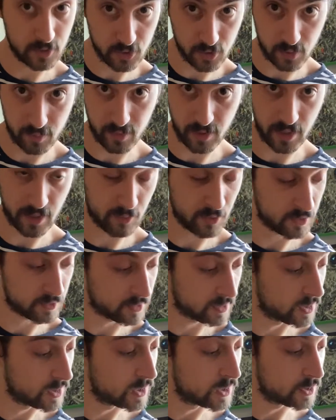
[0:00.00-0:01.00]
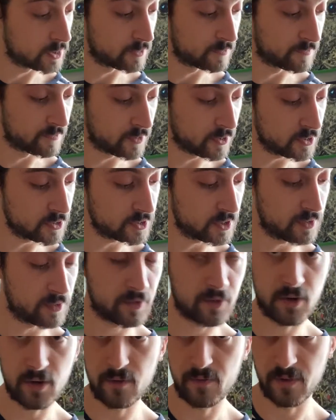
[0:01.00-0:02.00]
you to play with your first and
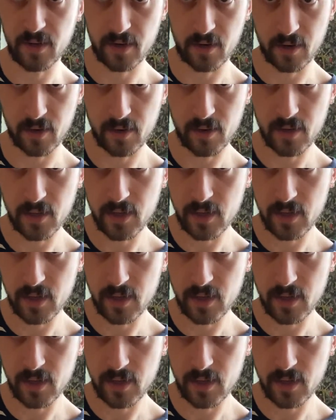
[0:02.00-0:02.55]
third finger.